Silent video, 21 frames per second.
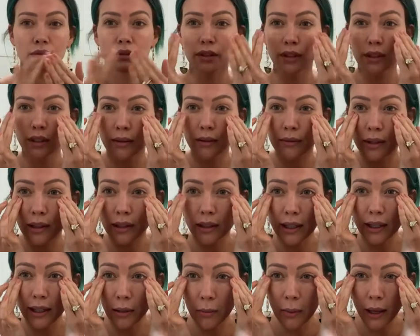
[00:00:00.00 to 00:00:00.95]
And I'm gonna
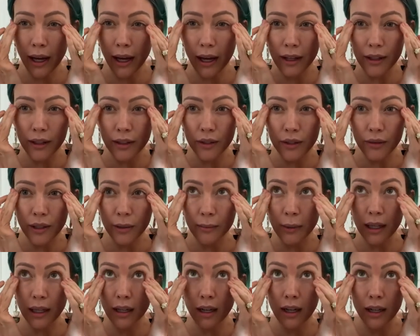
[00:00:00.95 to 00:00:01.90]
like pat it around
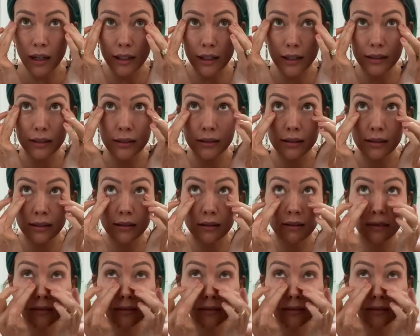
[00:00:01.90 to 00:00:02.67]
my eyes.